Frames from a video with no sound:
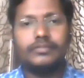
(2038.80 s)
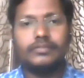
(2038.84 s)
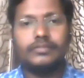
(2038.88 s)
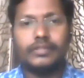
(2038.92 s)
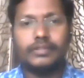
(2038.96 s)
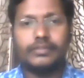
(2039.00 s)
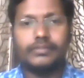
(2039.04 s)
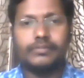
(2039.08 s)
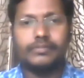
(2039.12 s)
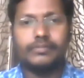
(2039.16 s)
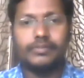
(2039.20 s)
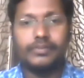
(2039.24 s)

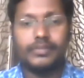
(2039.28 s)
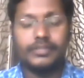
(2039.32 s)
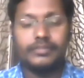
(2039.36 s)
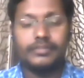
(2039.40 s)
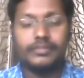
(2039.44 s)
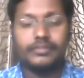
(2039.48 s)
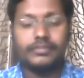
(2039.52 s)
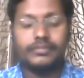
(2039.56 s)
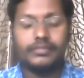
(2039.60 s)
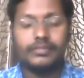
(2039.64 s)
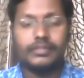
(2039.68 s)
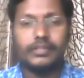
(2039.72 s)
they could
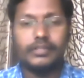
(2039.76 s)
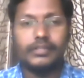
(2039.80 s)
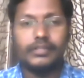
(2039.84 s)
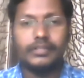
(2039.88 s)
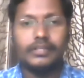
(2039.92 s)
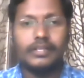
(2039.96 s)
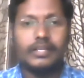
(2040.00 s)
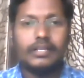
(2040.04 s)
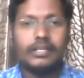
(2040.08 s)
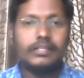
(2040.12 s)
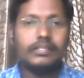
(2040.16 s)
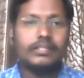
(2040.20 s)
reach the
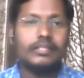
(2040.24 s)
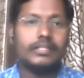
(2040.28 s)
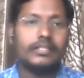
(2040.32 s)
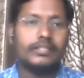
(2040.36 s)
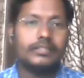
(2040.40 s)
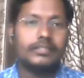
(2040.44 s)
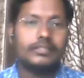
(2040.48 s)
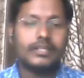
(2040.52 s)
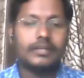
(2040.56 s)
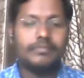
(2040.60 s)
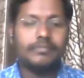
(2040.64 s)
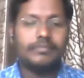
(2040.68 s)

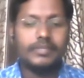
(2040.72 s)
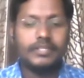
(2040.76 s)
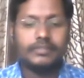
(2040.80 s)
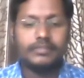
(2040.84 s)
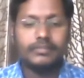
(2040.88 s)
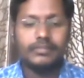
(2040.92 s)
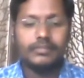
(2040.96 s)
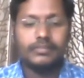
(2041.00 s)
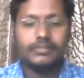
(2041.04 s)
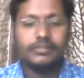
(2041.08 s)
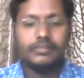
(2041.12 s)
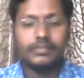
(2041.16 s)

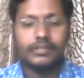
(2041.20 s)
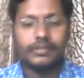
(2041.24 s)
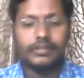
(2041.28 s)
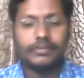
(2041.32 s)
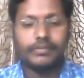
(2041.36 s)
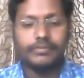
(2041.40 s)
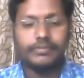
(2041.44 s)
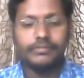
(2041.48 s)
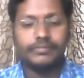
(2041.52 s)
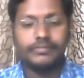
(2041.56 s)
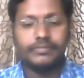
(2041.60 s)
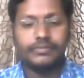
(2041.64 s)
established set
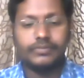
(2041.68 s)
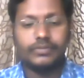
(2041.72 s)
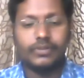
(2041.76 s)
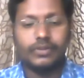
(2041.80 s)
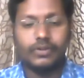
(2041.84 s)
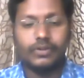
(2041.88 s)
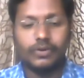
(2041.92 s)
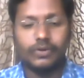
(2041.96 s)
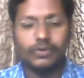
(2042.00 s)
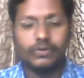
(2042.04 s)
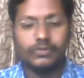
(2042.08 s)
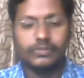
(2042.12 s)
of
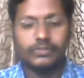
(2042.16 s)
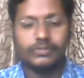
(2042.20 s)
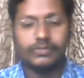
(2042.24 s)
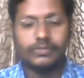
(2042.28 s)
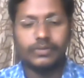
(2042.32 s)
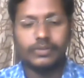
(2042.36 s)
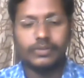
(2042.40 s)
goals.